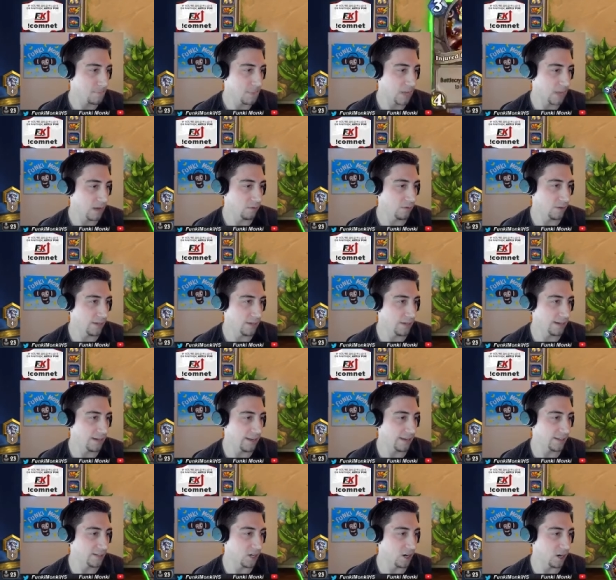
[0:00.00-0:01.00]
I don't really need
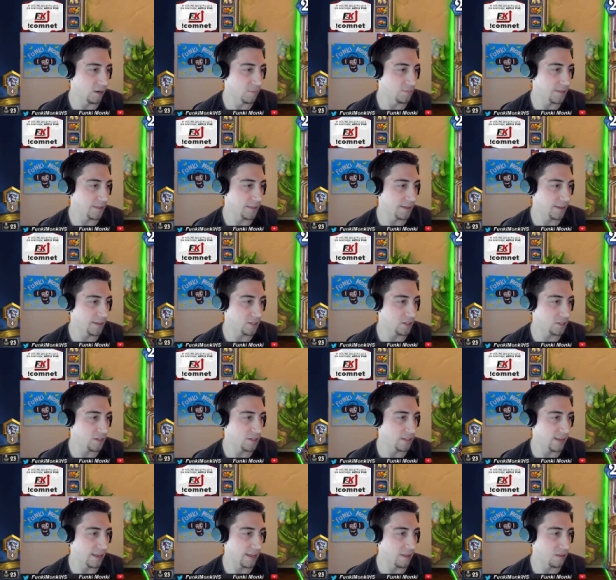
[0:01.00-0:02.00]
extra arms. I think I just
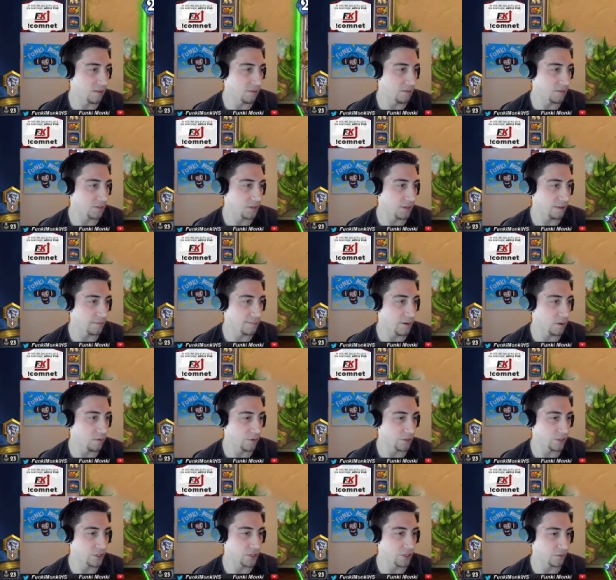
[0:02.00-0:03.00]
need the health. So I think Power
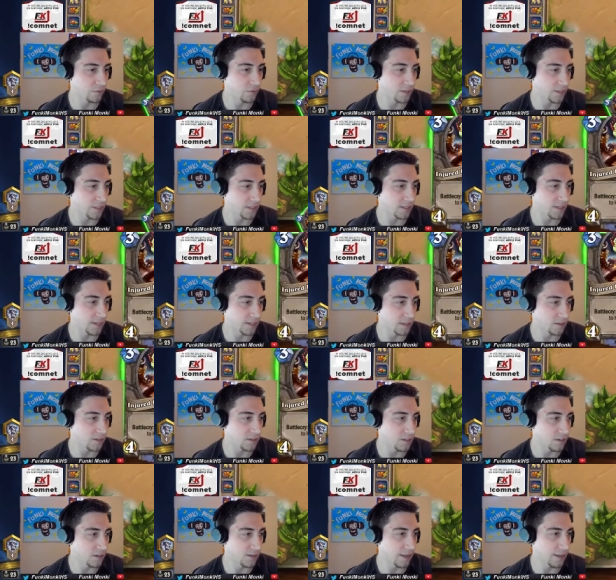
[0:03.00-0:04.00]
Word Shield that's cycle.
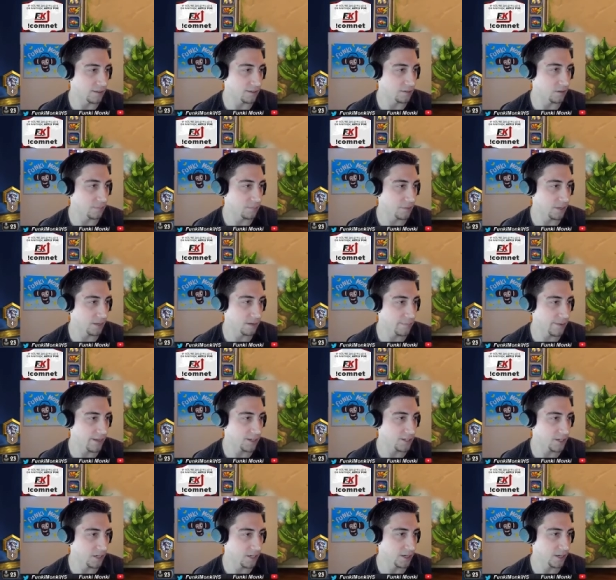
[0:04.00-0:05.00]
So yeah, let's go
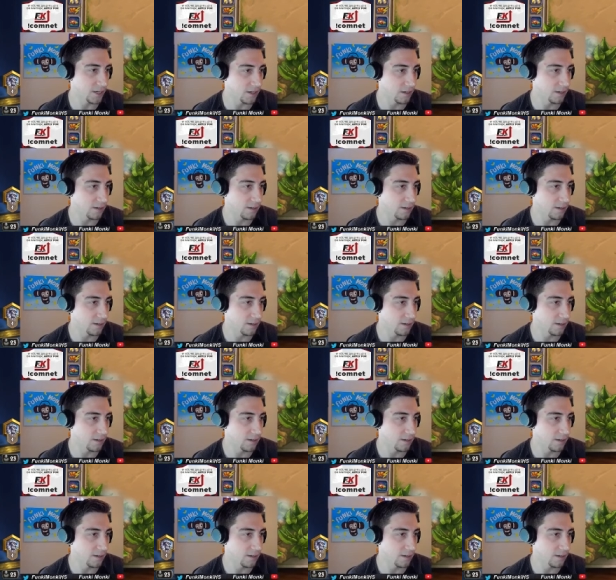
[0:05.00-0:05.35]
Blademaster here.